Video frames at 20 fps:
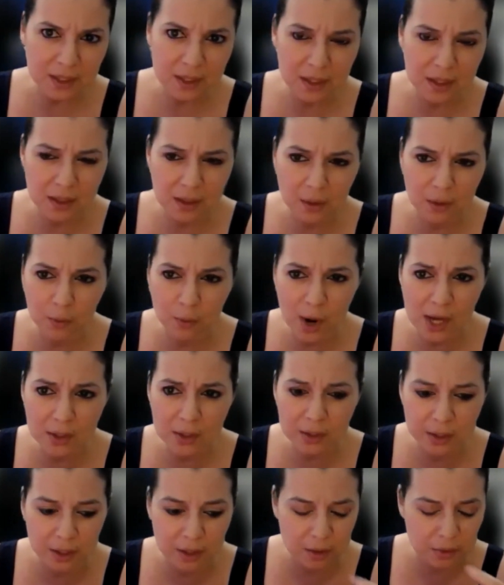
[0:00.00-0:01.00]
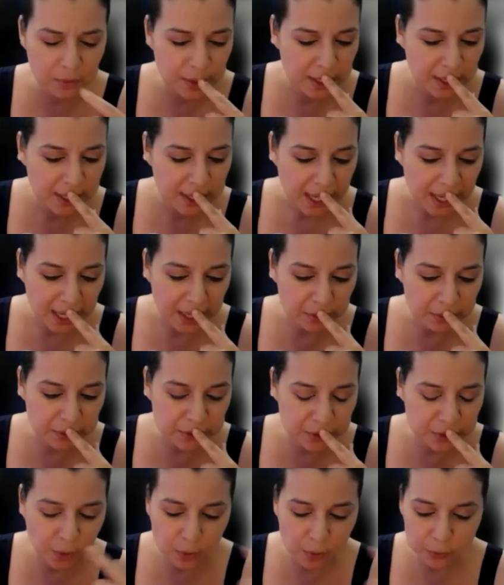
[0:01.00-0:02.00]
uh, a while ago, I
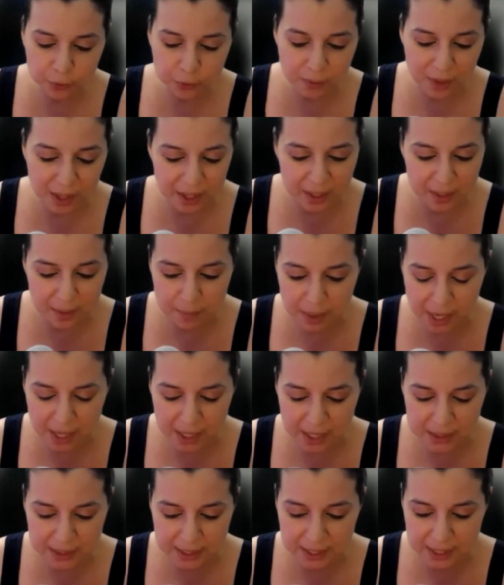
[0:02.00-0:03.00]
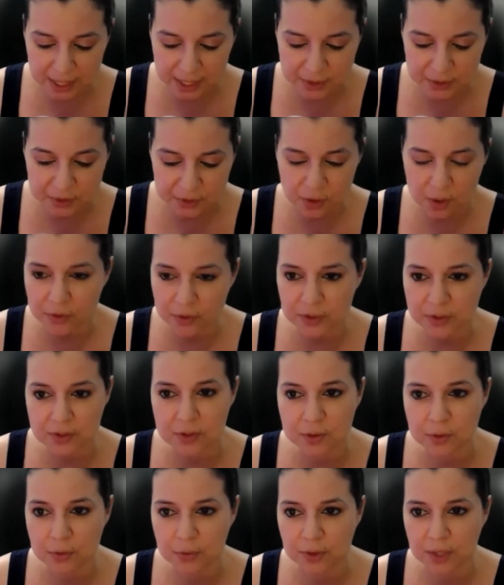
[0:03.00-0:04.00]
was going through my inbox and I saw
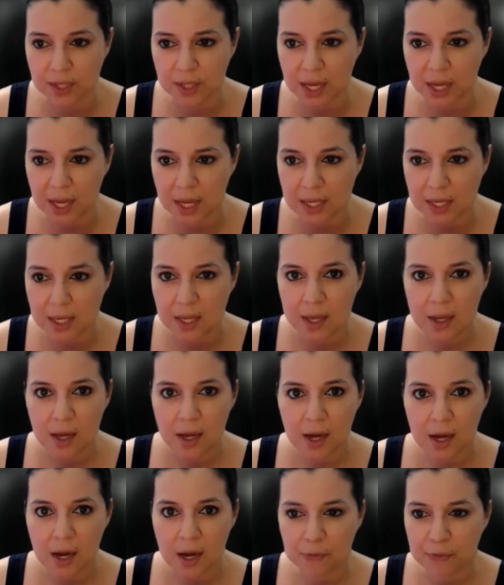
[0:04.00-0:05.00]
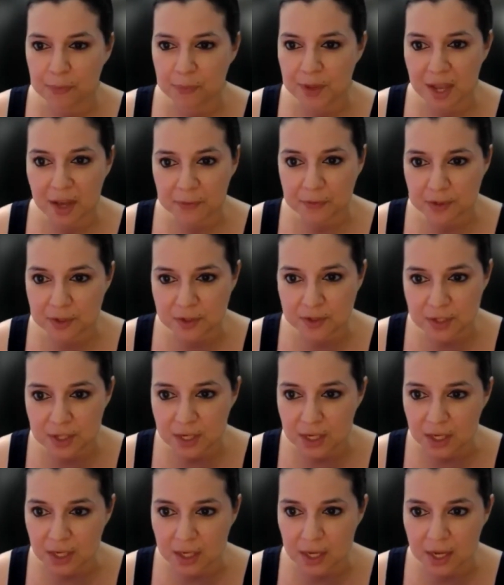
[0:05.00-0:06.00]
this new thing Uh, from the F T
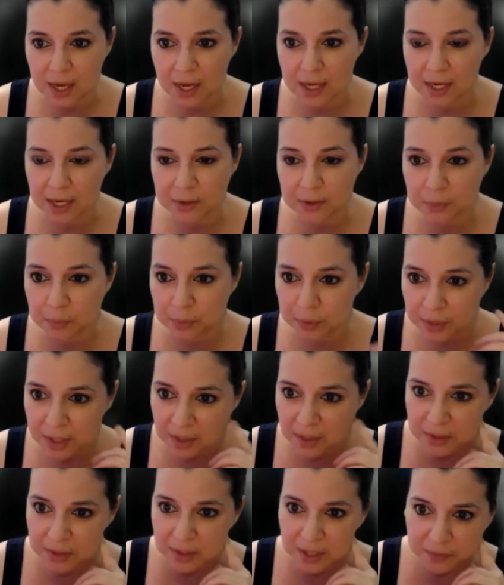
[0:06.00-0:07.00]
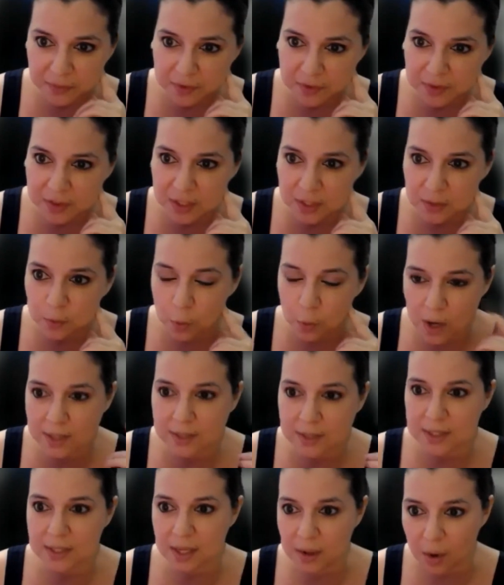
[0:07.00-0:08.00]
C. And I couldn't believe it. The F T C
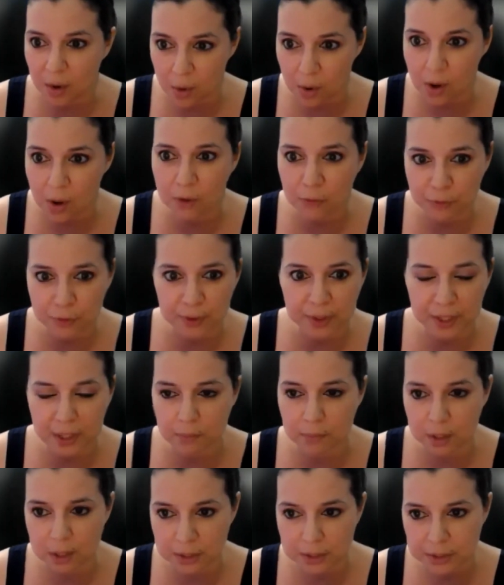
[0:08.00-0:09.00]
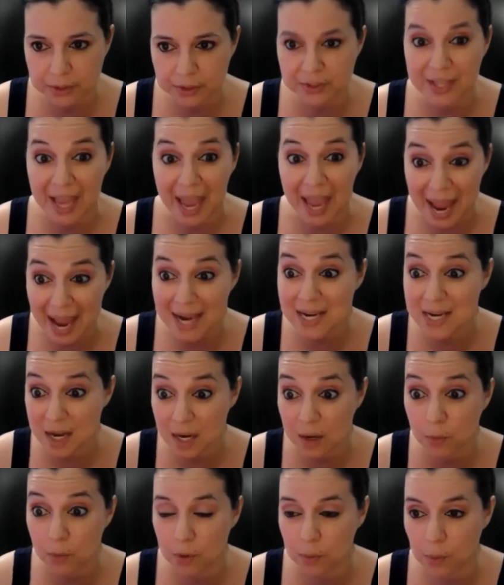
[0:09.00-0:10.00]
wants all affiliate marketers and
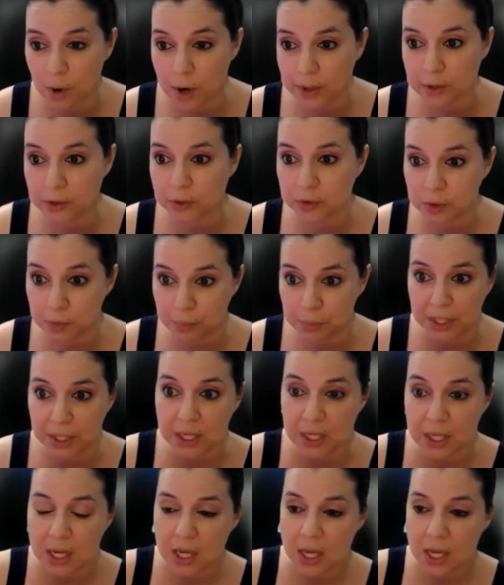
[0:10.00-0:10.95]
network marketers to be